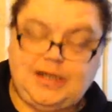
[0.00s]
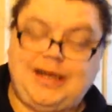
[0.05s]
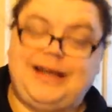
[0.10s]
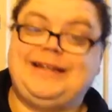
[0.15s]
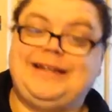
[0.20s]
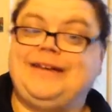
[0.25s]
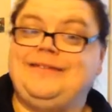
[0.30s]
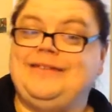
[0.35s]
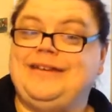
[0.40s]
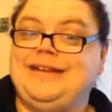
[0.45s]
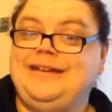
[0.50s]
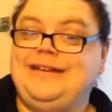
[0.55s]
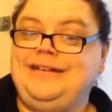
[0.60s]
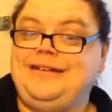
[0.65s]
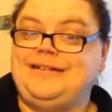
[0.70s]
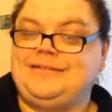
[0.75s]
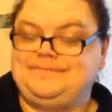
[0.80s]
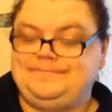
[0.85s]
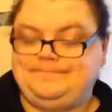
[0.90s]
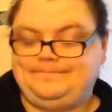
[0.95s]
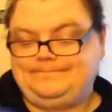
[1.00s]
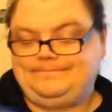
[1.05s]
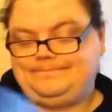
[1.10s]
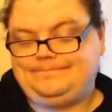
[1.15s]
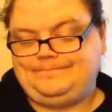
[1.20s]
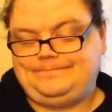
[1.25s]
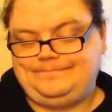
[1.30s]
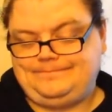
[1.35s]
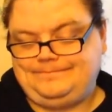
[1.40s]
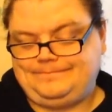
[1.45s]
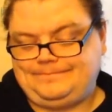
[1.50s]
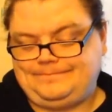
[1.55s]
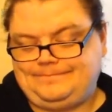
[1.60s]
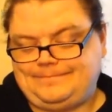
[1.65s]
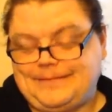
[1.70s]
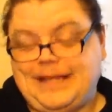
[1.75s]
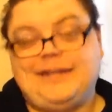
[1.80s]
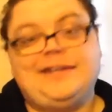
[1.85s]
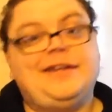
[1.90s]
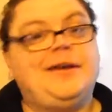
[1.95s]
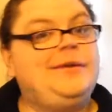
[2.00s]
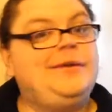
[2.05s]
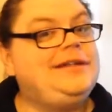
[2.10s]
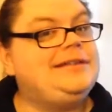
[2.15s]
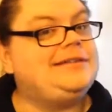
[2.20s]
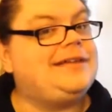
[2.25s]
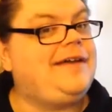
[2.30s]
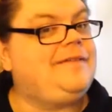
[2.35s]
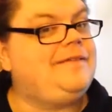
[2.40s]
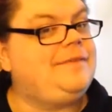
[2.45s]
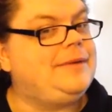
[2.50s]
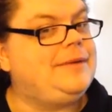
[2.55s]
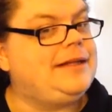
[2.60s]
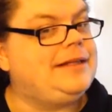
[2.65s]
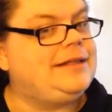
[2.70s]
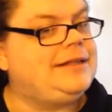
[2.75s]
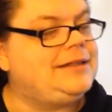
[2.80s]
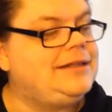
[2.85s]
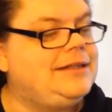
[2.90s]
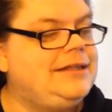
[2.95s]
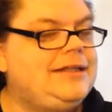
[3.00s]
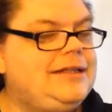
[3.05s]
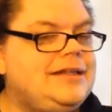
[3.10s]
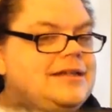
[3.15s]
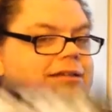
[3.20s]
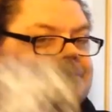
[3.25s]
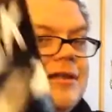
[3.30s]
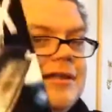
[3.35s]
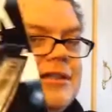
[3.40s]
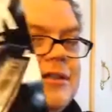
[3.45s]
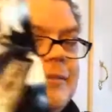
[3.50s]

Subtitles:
And now you know. And knowing is half the battle. So